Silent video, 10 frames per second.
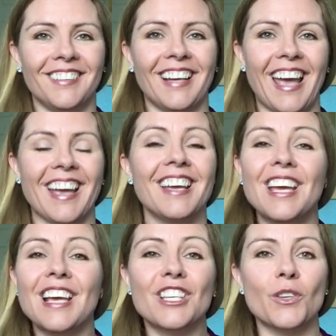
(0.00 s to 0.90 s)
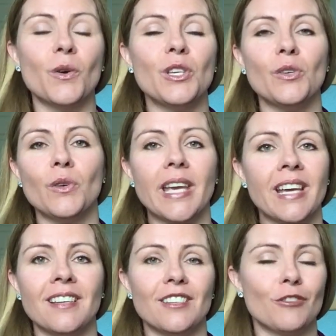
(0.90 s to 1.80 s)
okay, so you
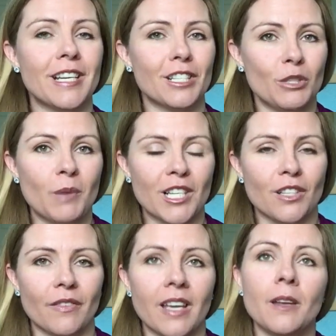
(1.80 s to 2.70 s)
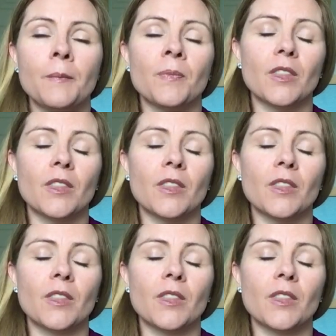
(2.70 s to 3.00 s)
can't drink too much of it.